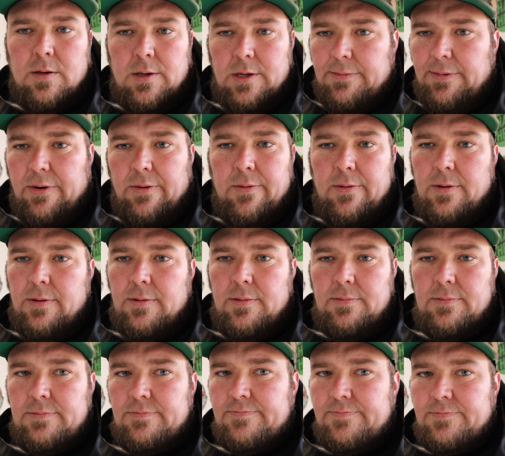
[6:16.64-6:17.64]
Come on.
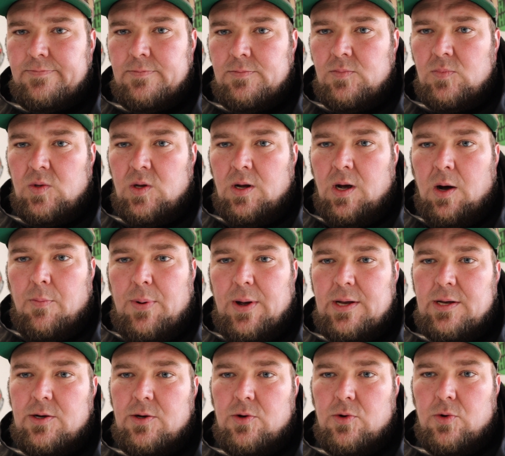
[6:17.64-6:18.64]
I'll pay
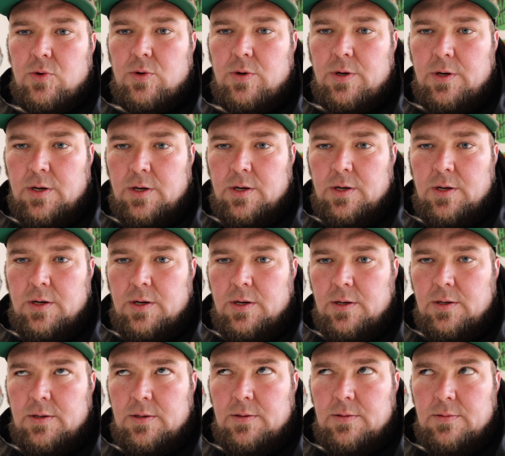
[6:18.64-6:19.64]
you
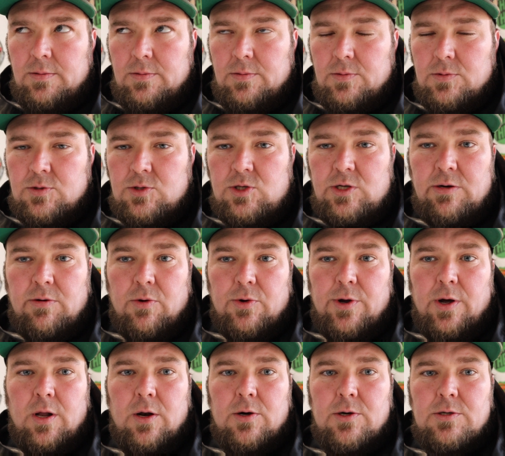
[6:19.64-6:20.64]
$0.
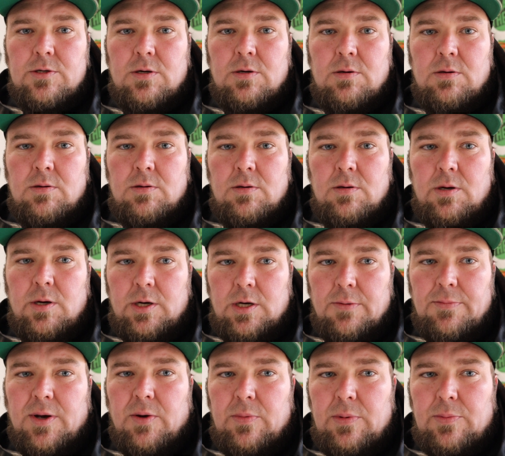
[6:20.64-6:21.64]
You can
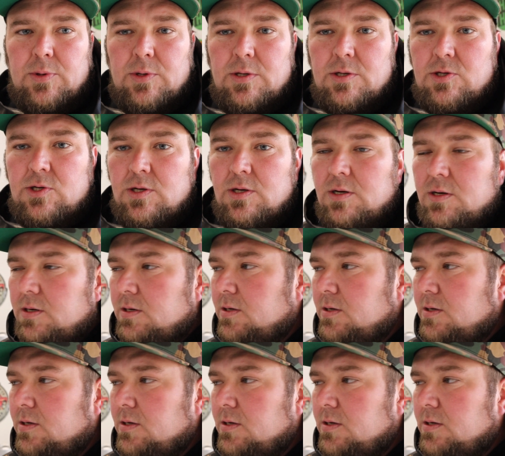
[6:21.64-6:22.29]
come help me put this in.